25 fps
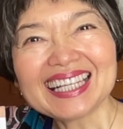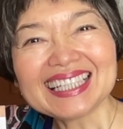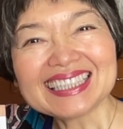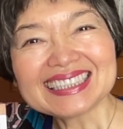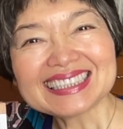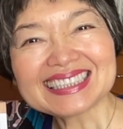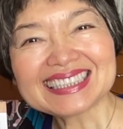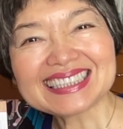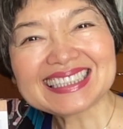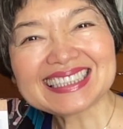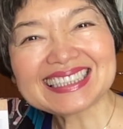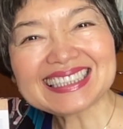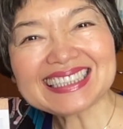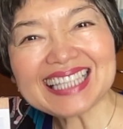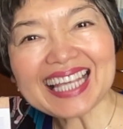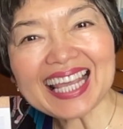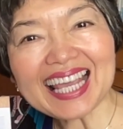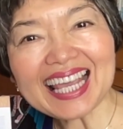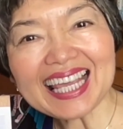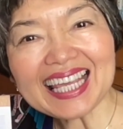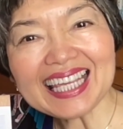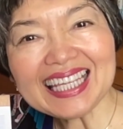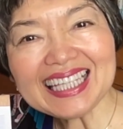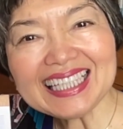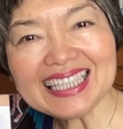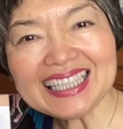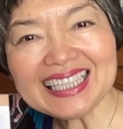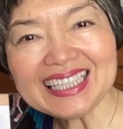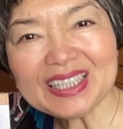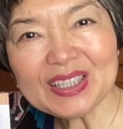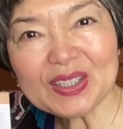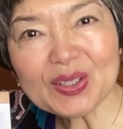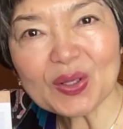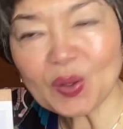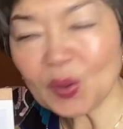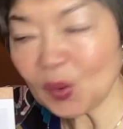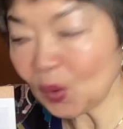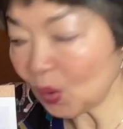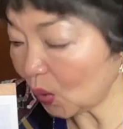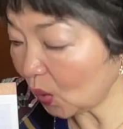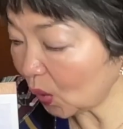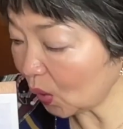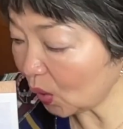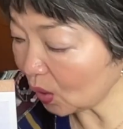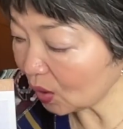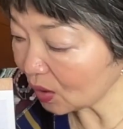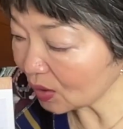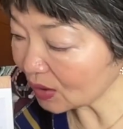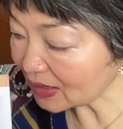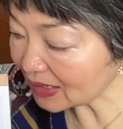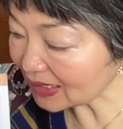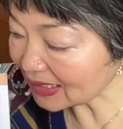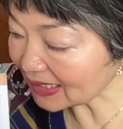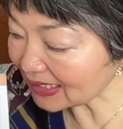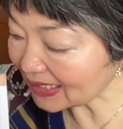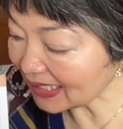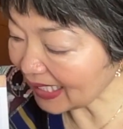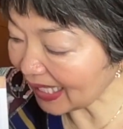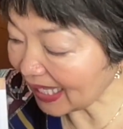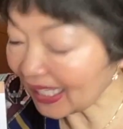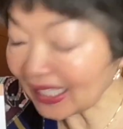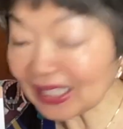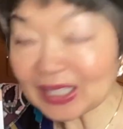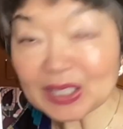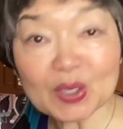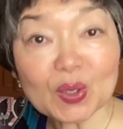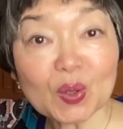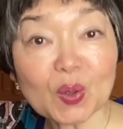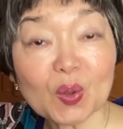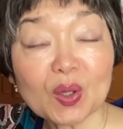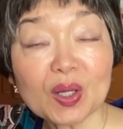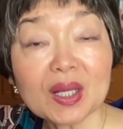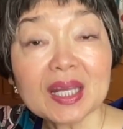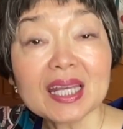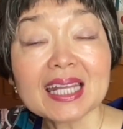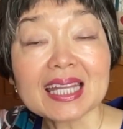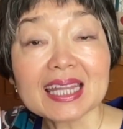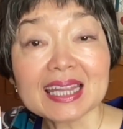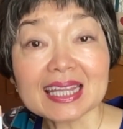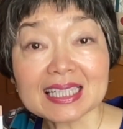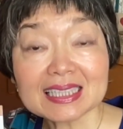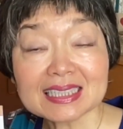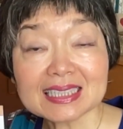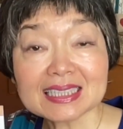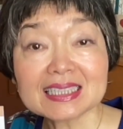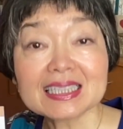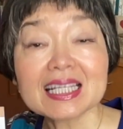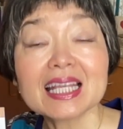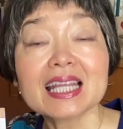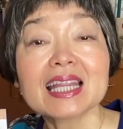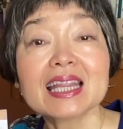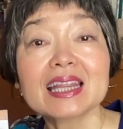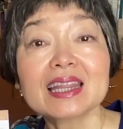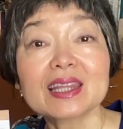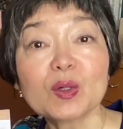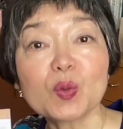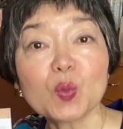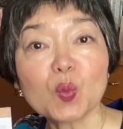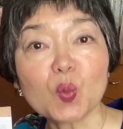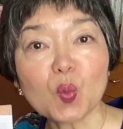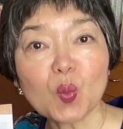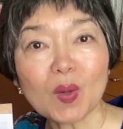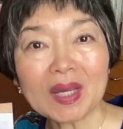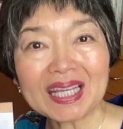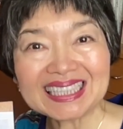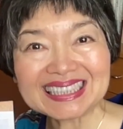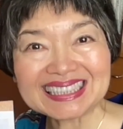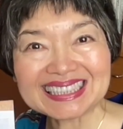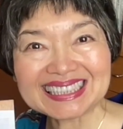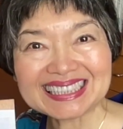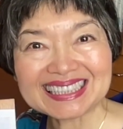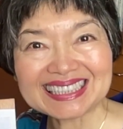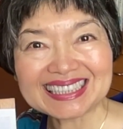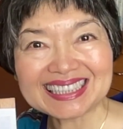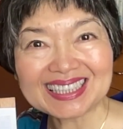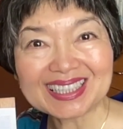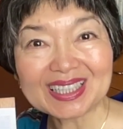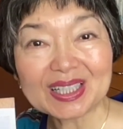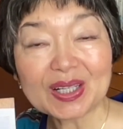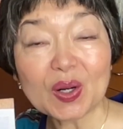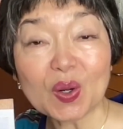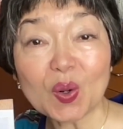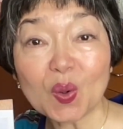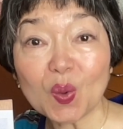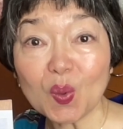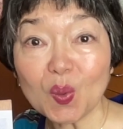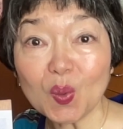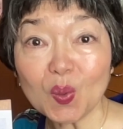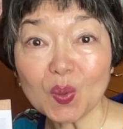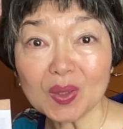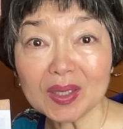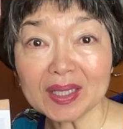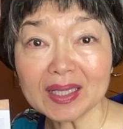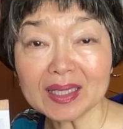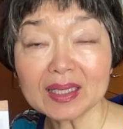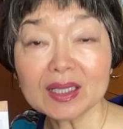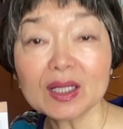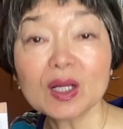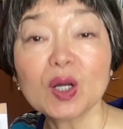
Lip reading: Seiyo, seiyo, this is the west or